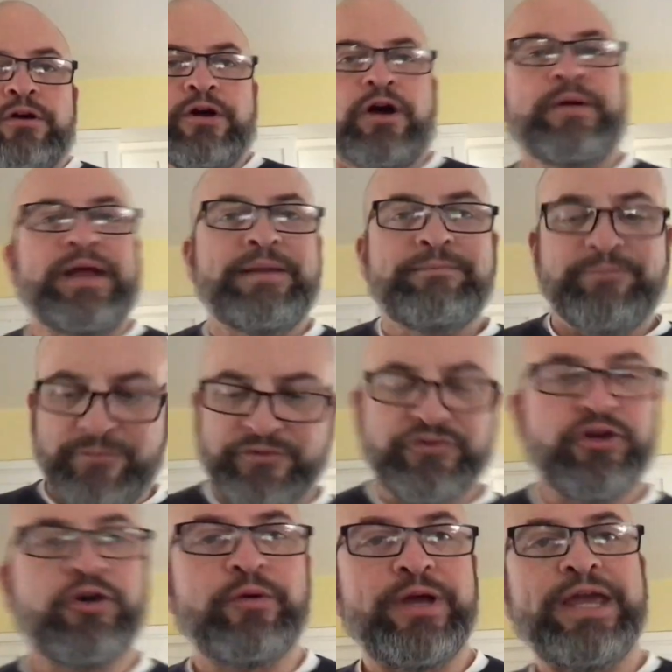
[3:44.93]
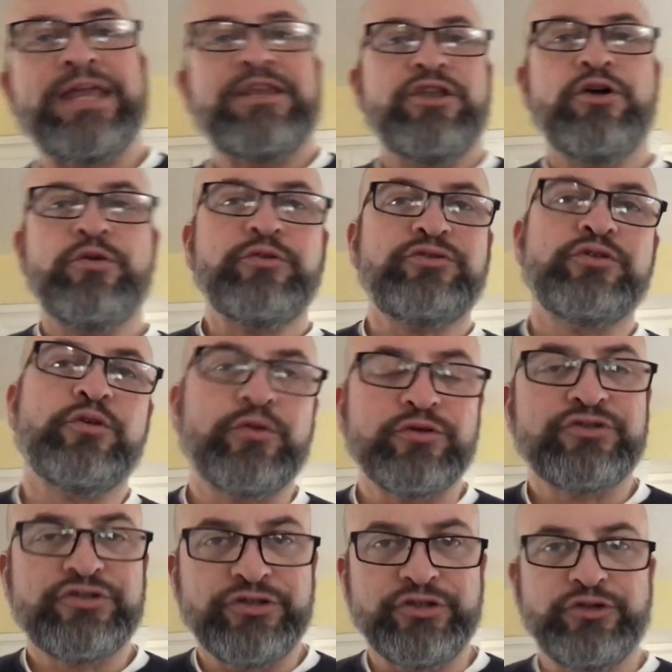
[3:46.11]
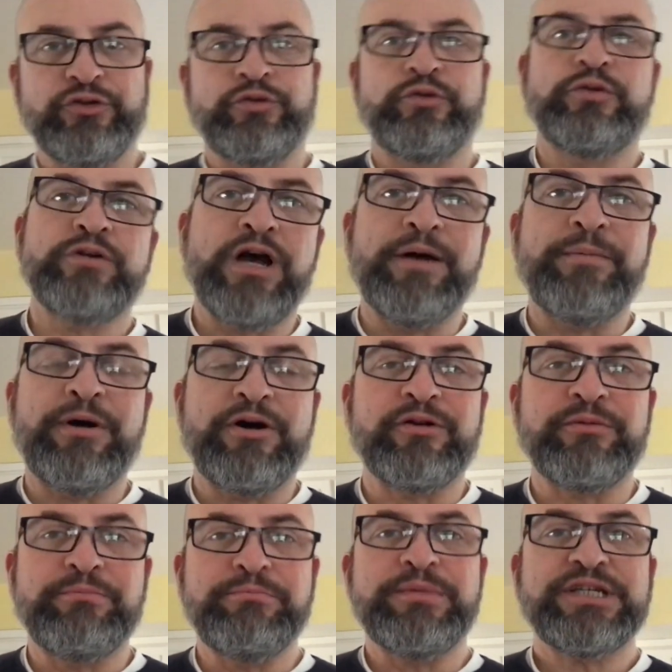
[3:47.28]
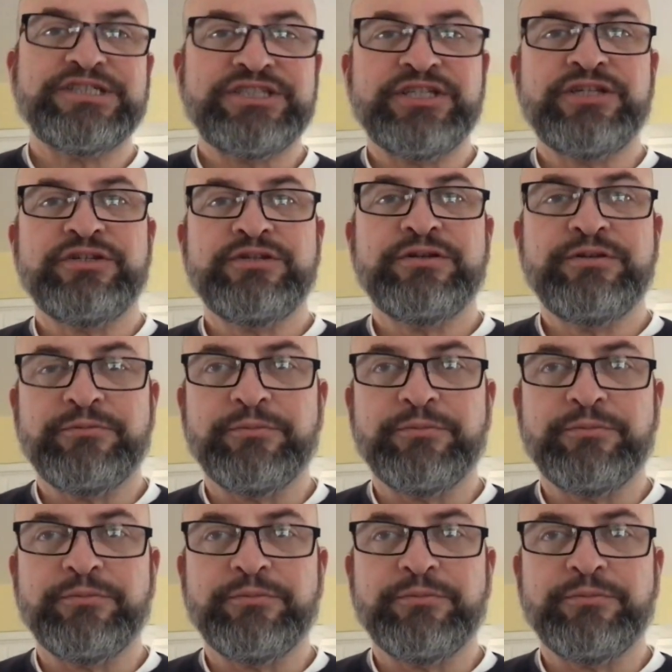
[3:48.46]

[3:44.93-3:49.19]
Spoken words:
All right, so a note or two about mixing